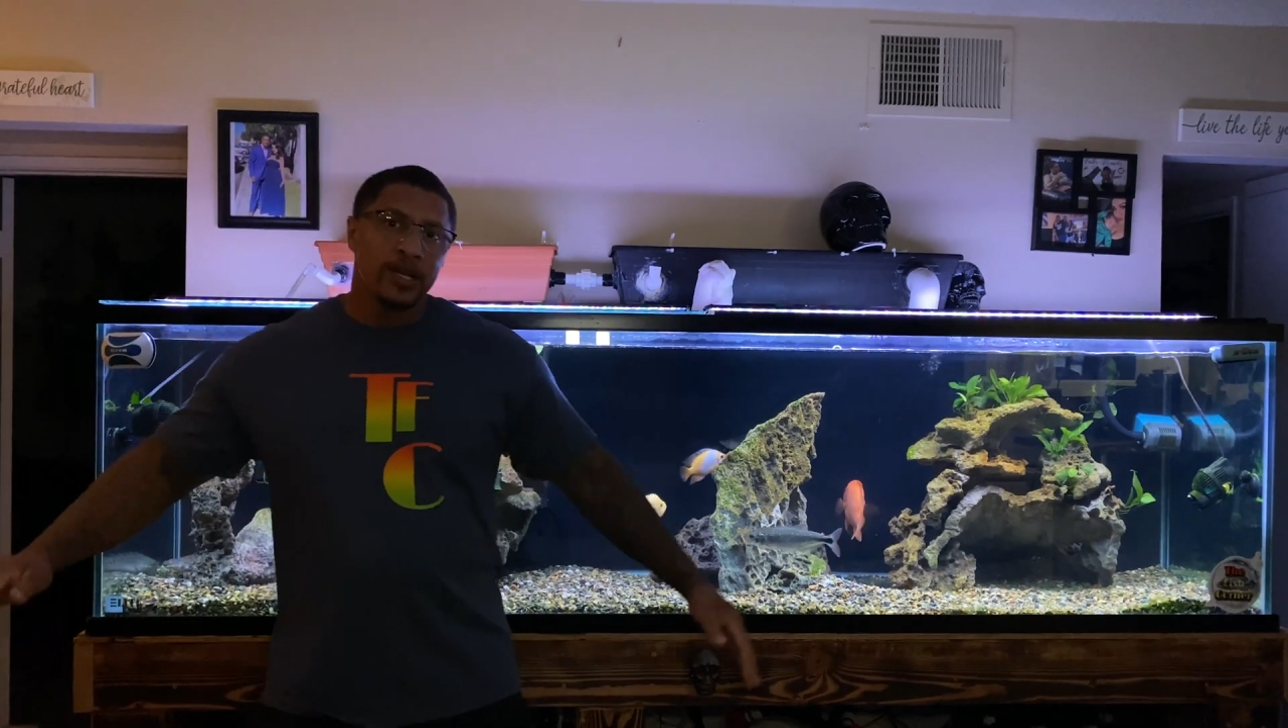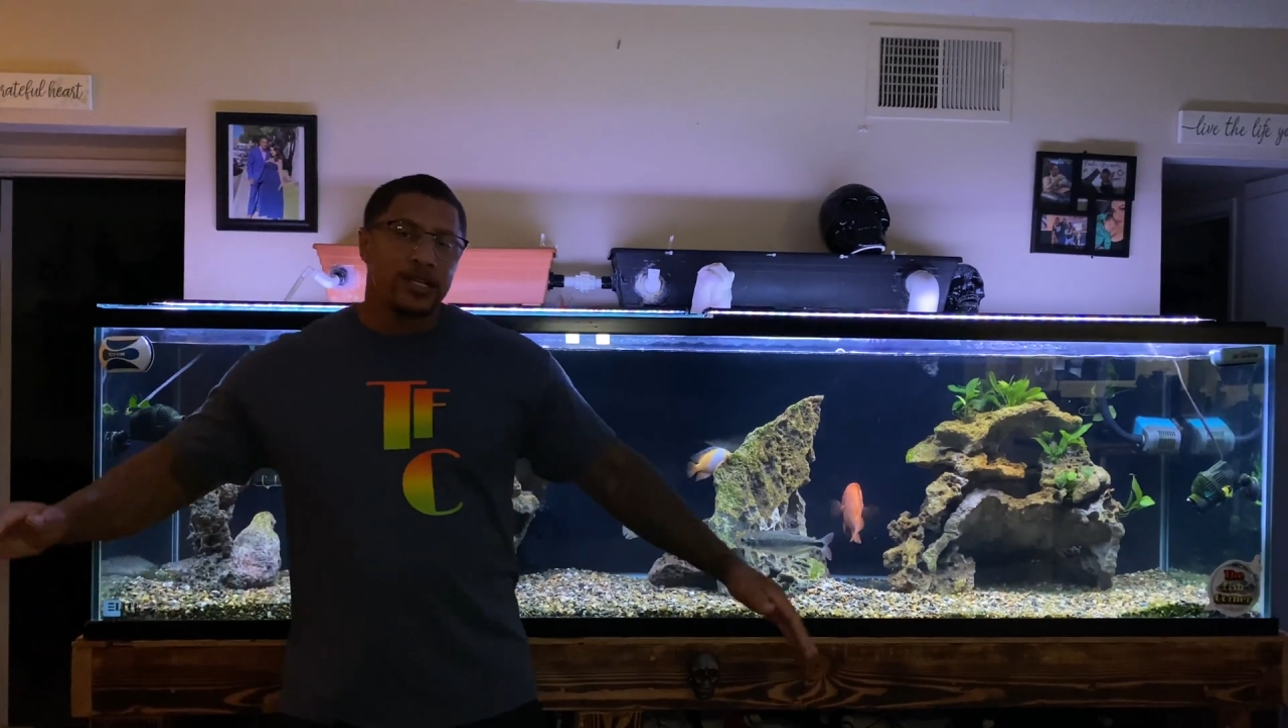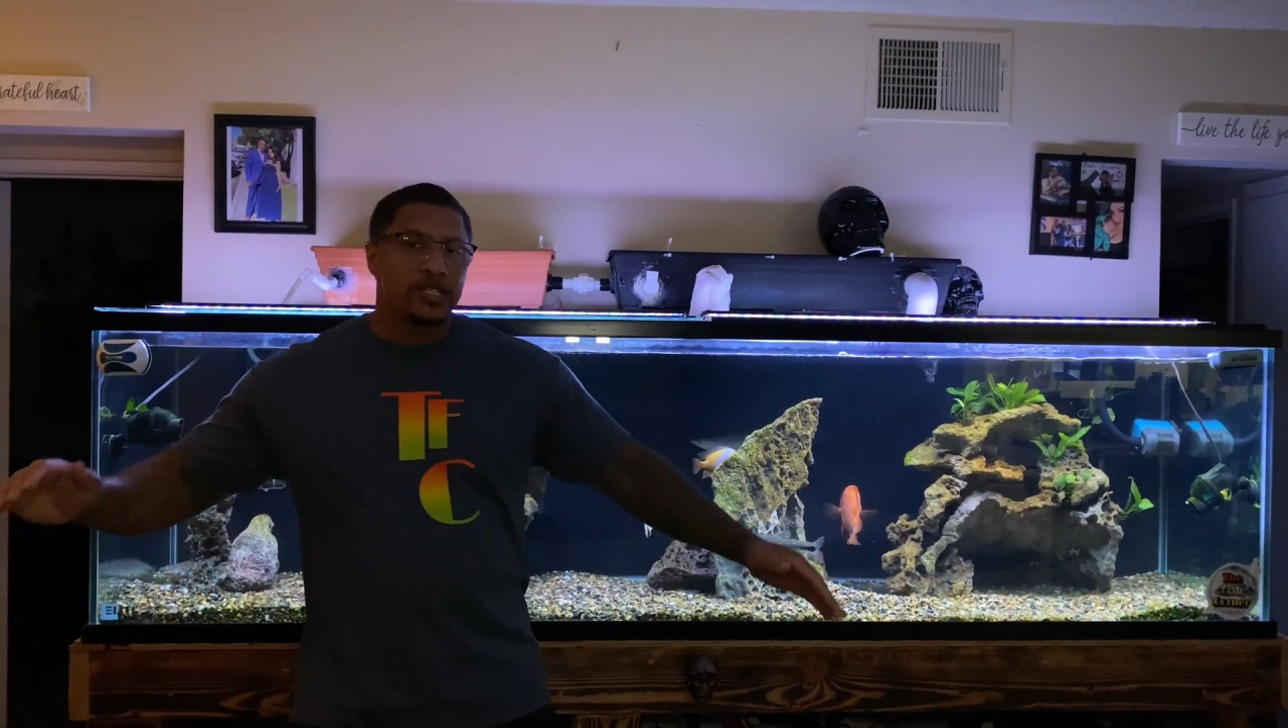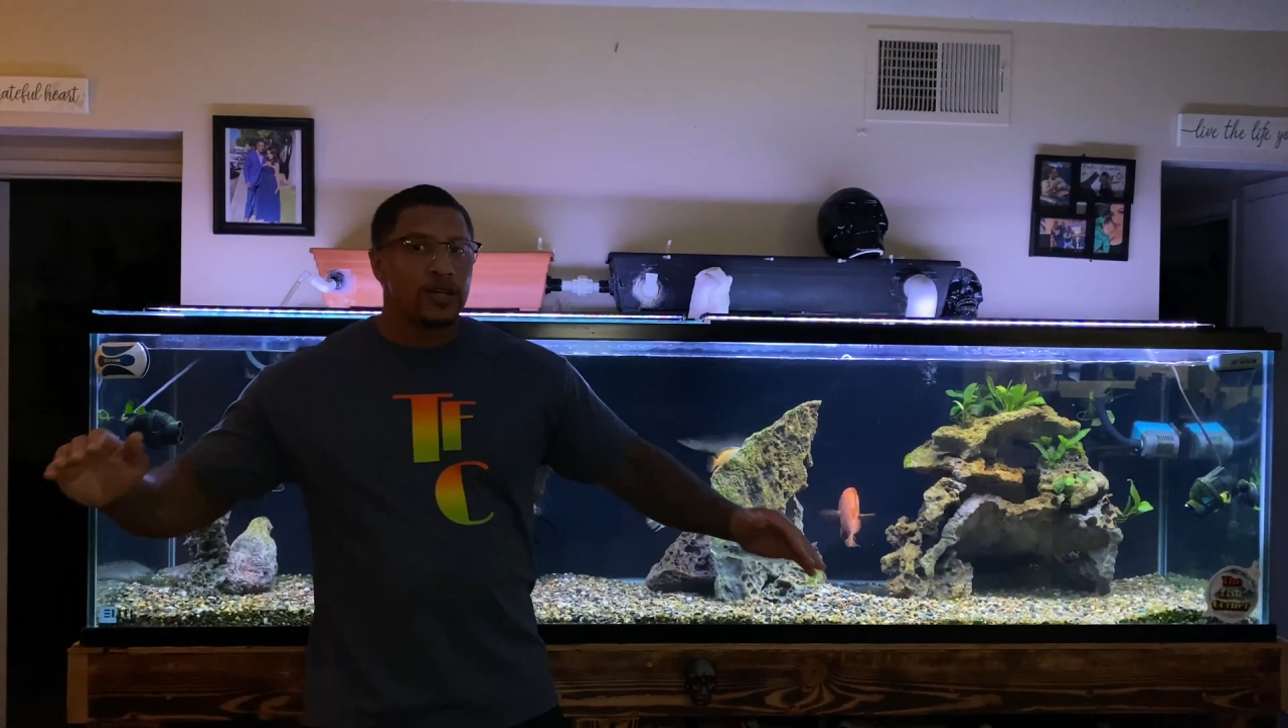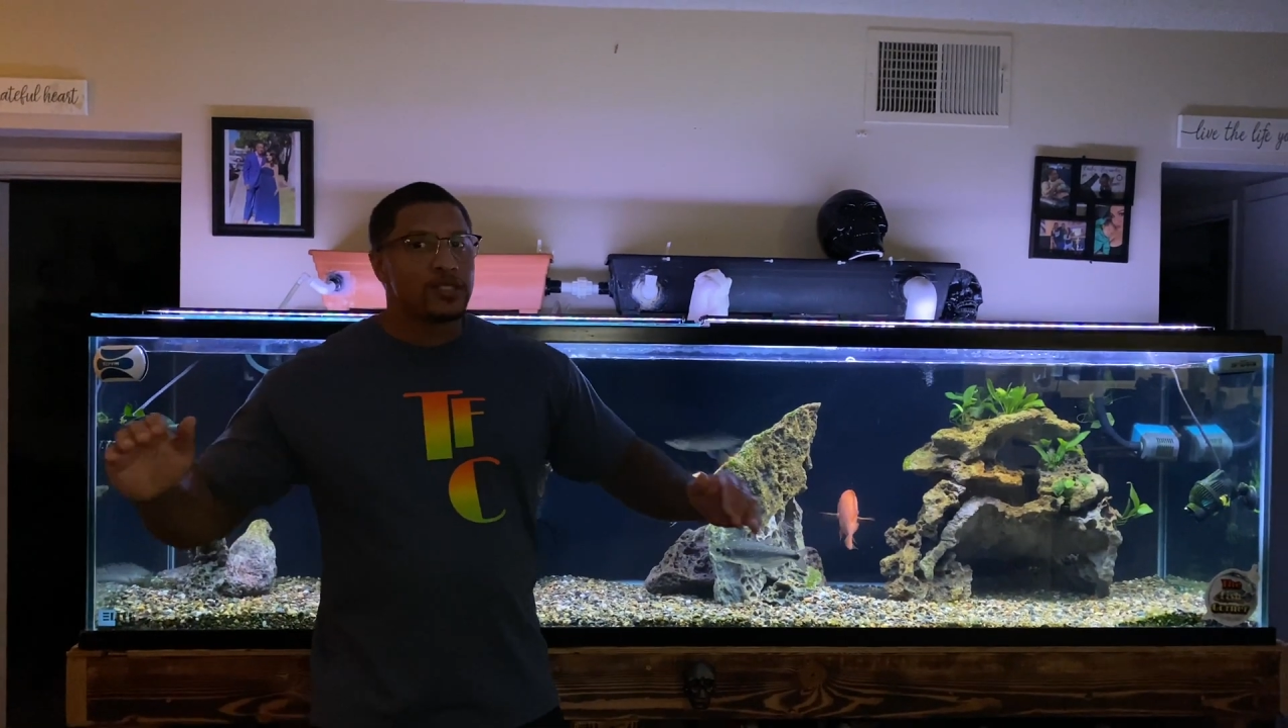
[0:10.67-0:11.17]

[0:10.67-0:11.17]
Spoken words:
So